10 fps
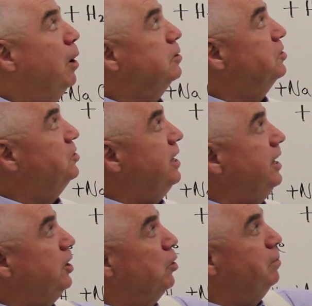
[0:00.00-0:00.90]
part
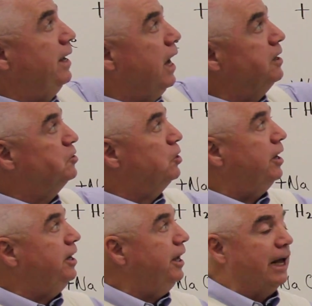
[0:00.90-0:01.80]
C, you'll be
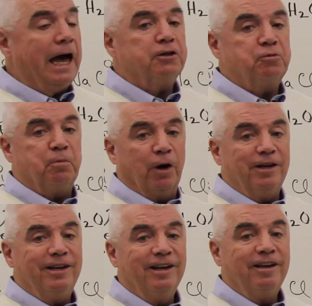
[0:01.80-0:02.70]
isolating
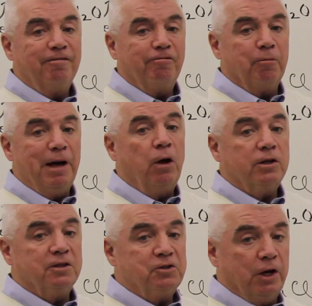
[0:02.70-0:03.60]
aspirin from
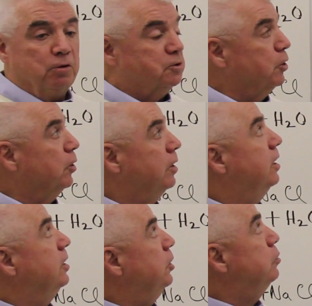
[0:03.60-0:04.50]
Alka-Seltzer
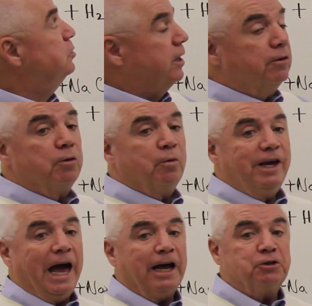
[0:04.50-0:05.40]
using the
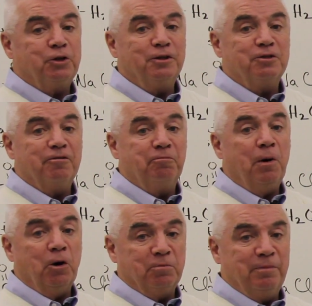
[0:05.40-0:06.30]
reactions of
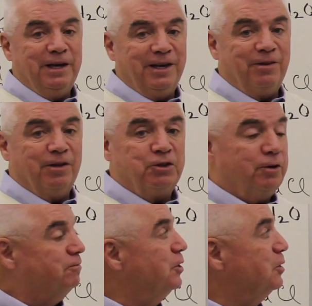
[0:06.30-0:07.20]
part B
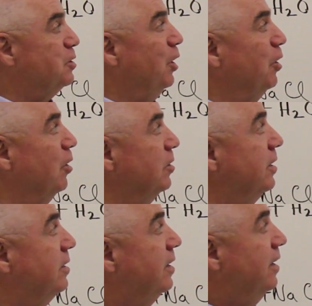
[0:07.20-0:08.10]
that you've just
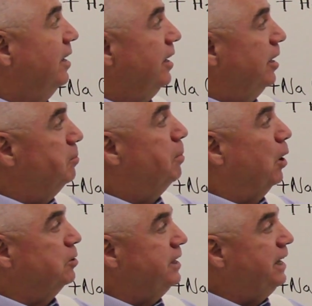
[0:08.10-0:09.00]
learned. In part